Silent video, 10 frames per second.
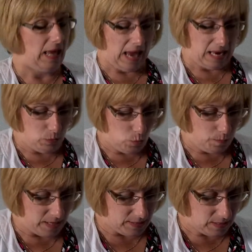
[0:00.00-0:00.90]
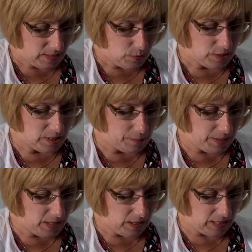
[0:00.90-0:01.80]
And basically what an
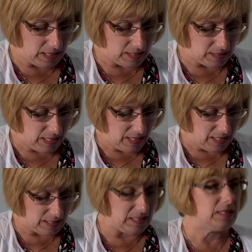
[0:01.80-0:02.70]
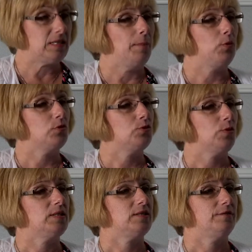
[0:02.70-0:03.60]
appeal is it's a
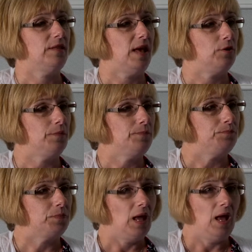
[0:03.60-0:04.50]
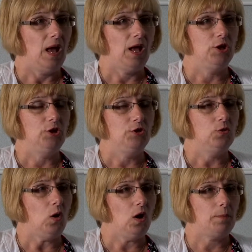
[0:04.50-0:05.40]
persuasive letter. And
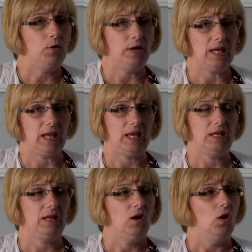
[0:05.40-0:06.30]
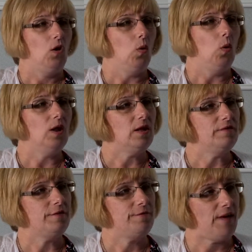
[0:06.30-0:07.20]
you are putting in all of
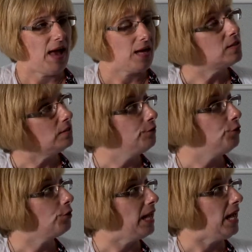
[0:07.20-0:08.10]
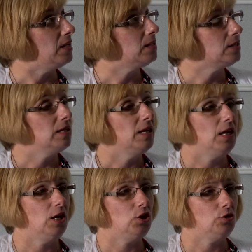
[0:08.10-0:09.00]
the facts of your case
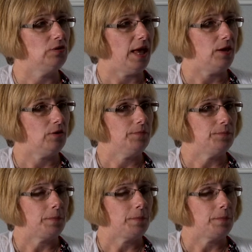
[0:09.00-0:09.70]
in your letter.